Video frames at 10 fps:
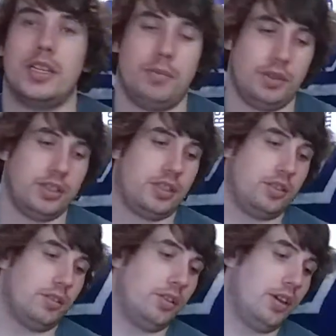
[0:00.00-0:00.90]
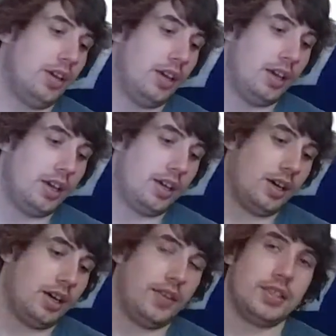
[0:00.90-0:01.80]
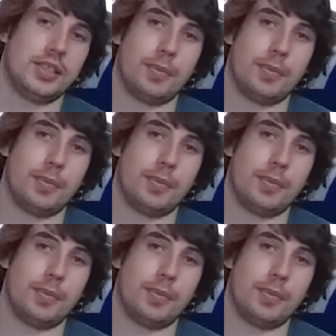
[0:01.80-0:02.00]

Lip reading: keeping this sealed. This is